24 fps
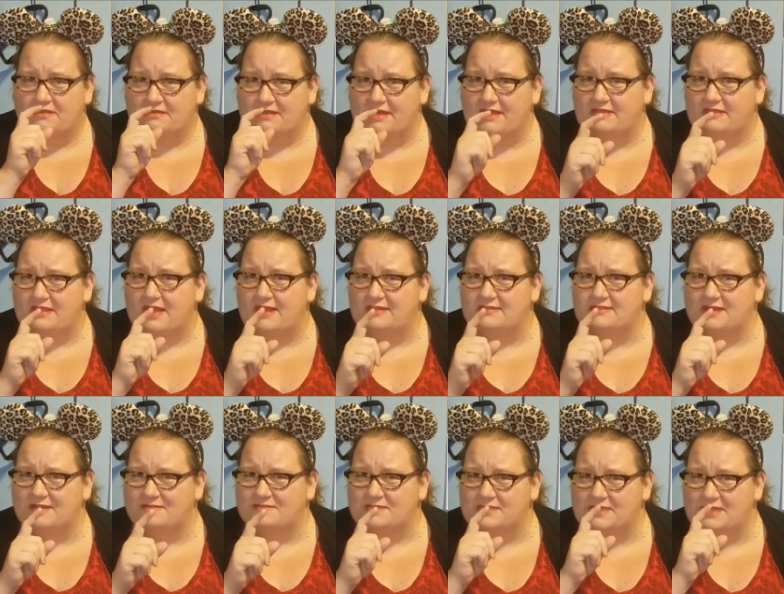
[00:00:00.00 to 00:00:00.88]
Like
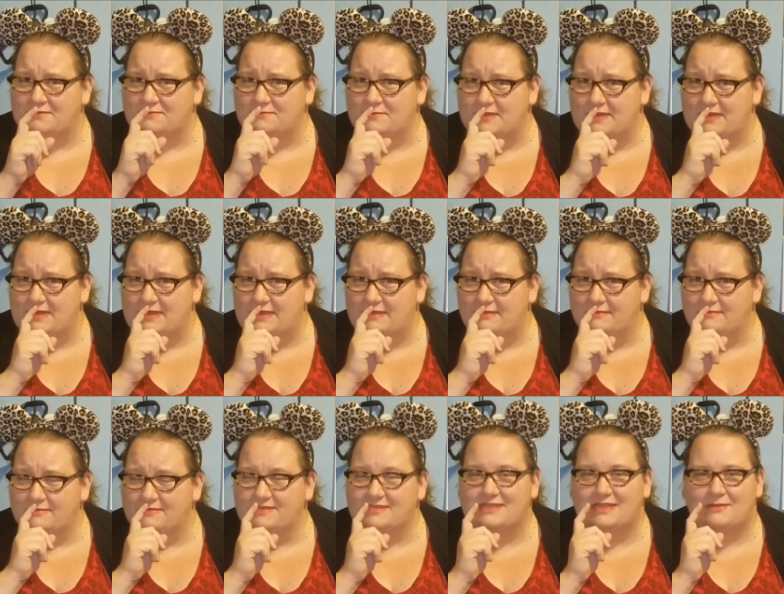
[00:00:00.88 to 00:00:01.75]
that's how
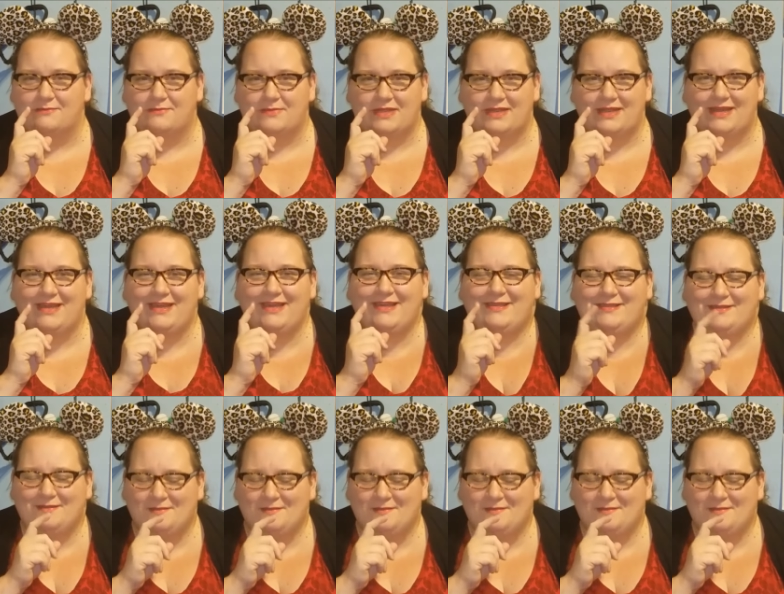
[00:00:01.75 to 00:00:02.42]
cinnamony, cinnamony,